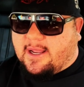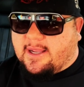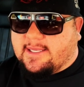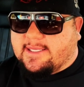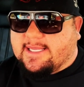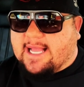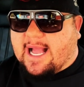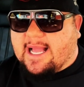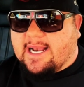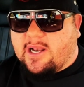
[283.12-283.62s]

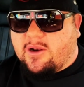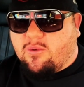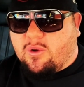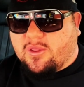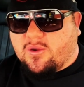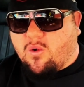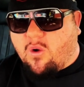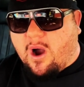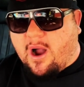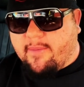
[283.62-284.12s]
sided
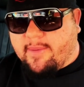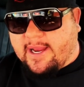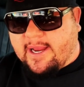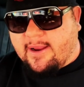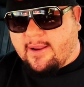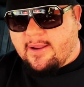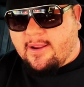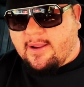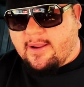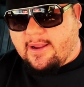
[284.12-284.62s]
with
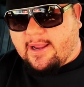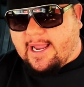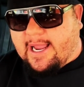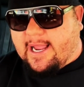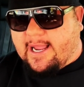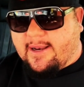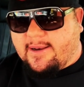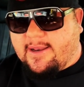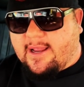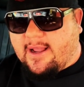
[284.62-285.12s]
Kwame.
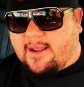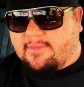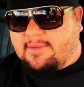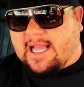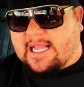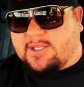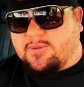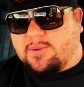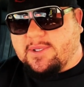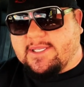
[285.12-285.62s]
And
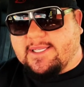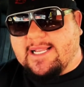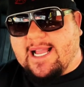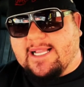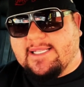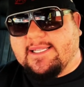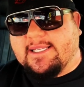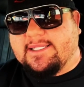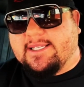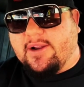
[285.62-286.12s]
that's what's
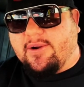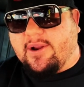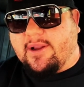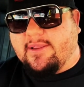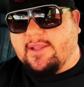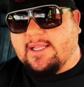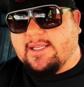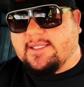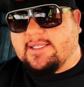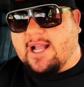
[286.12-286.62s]
necessary
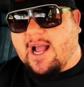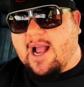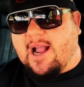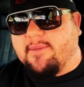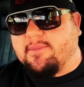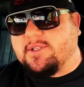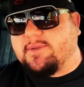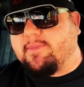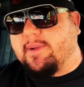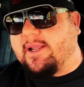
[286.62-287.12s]
in these
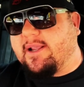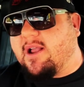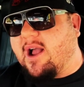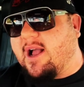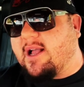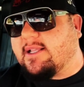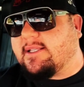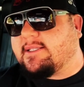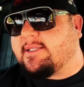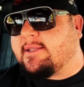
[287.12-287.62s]
times,
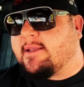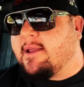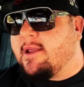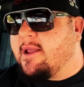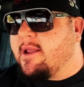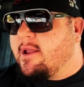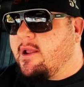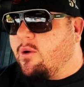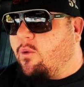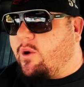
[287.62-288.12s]
because
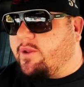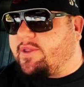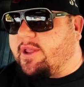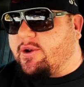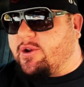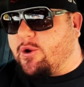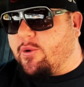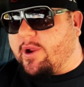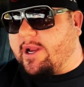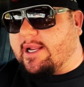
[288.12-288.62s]
what
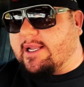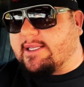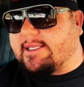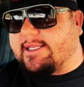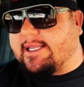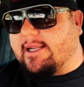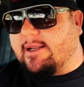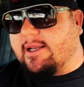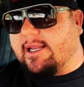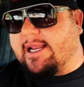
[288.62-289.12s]
they're doing is
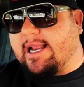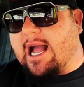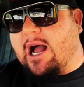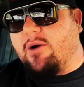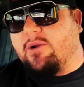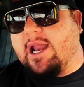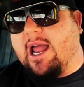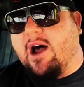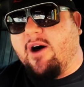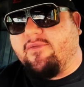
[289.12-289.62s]
singling
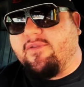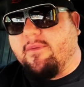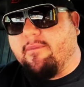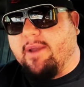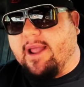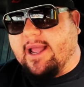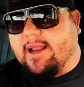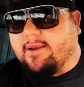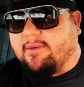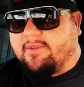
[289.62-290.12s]
out alpha
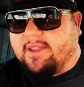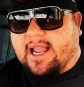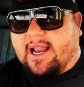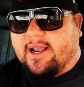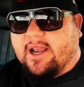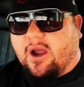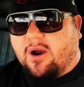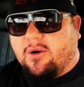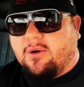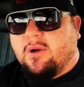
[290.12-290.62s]
men. They
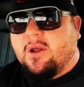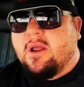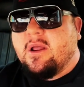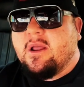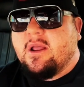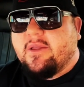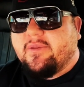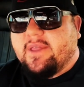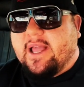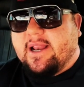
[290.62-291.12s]
know
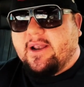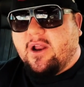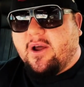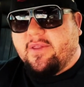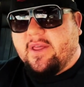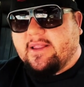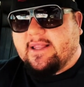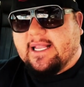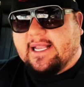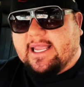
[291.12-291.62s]

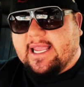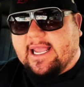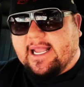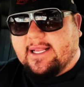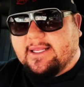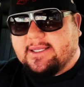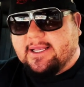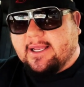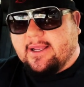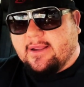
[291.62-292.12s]
that the
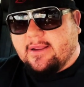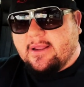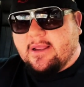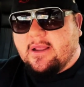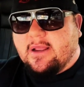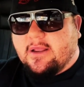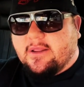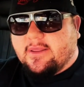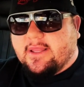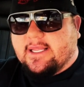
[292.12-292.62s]
key to
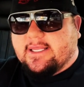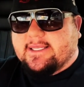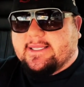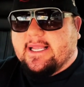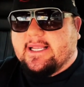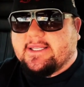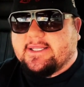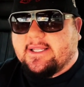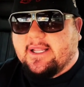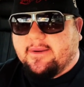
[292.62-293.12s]
this
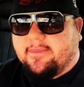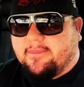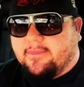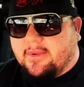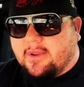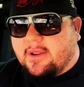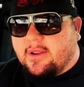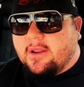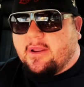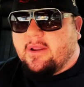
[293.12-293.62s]

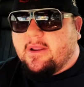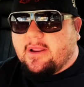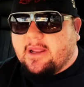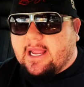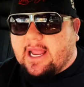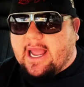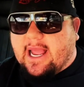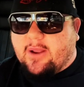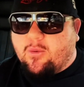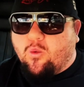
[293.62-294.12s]

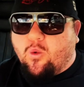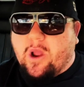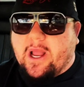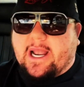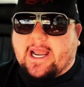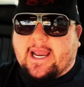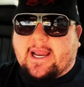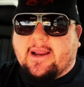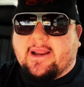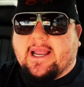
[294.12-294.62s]
system and
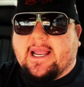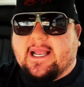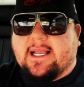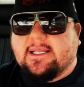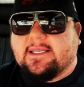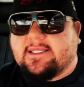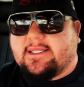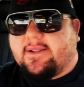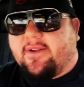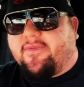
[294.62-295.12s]
winning
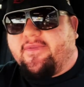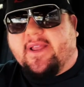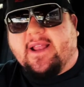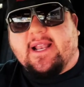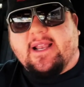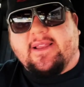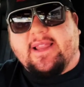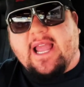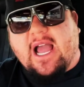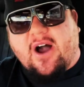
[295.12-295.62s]
is
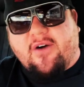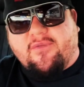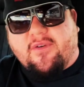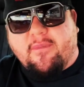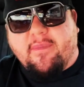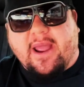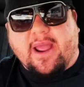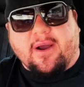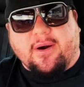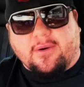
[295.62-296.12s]
defeating the alpha
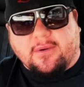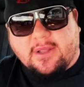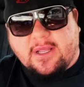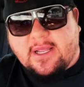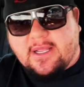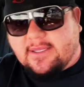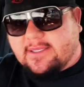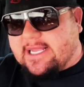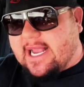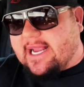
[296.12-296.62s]
male,
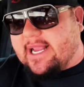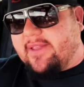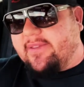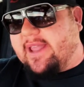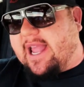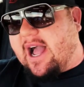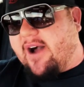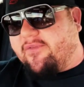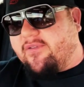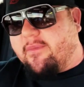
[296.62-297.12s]
taking
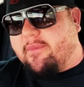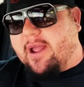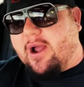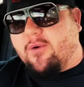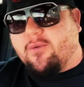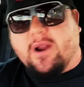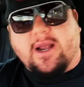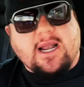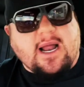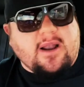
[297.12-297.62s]
the alpha
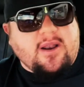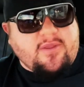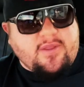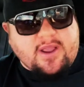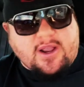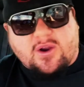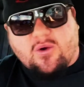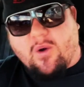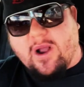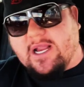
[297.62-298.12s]
male right out of
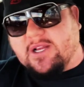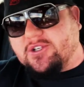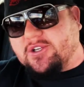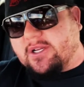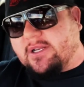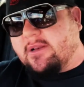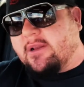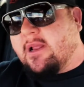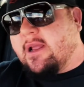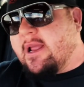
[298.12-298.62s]
the
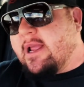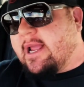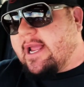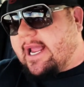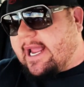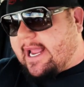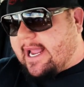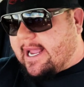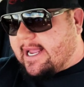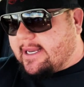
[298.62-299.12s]
equation.
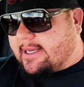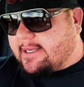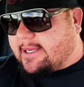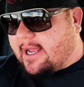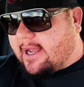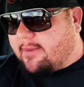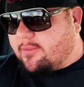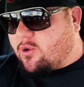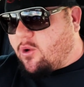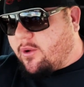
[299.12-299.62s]
And
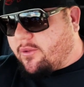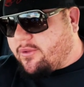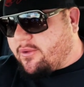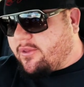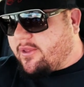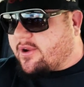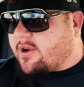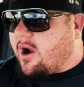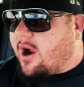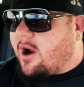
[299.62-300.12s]
I'm going
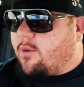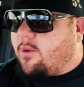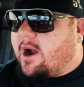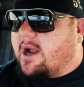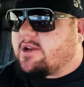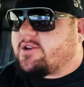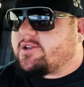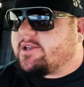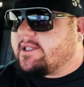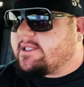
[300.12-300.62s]
through the car
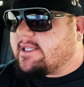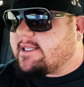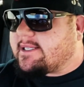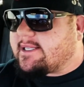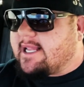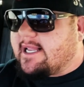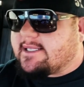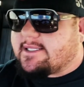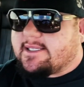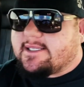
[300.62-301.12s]
wash because
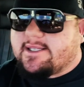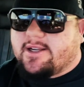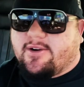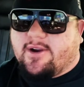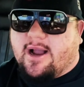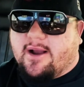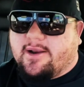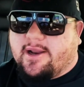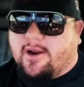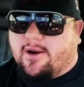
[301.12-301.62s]
it's necessary
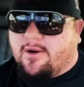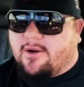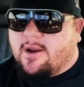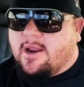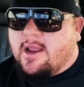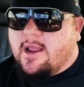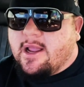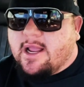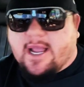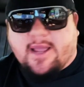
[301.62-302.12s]
out here
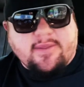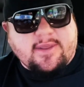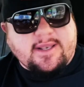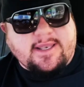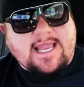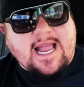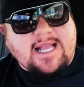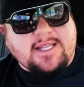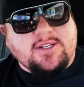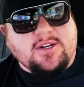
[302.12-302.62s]
in the
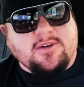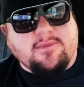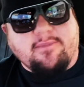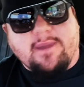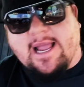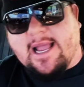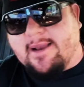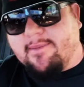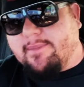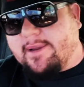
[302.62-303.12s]
desert,
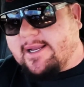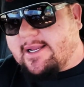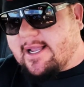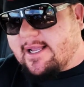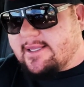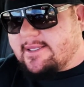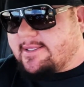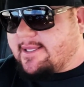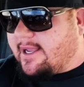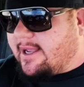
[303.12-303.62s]
man,
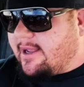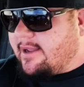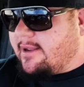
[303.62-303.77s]
because